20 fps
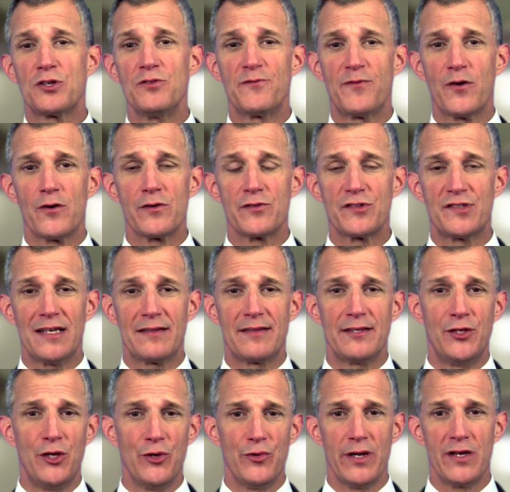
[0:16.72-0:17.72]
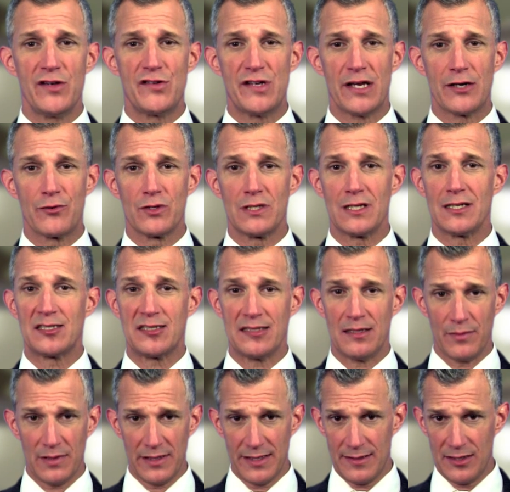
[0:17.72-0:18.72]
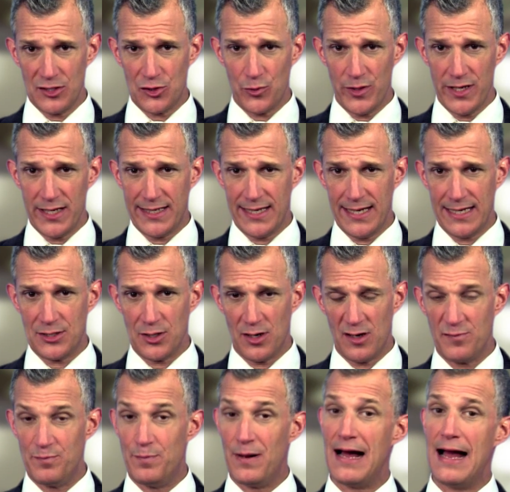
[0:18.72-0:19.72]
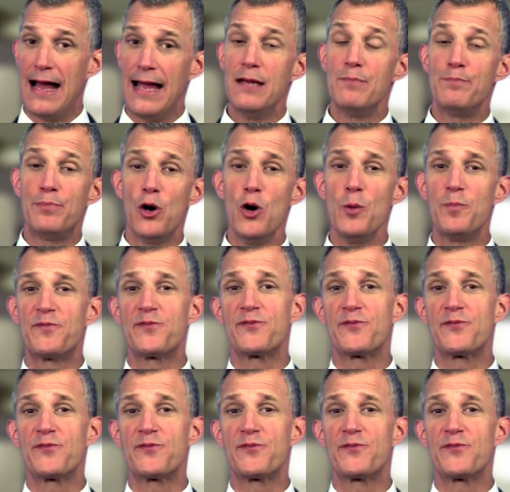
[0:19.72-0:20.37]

converged at the UN General Assembly this week, kicked off by Pope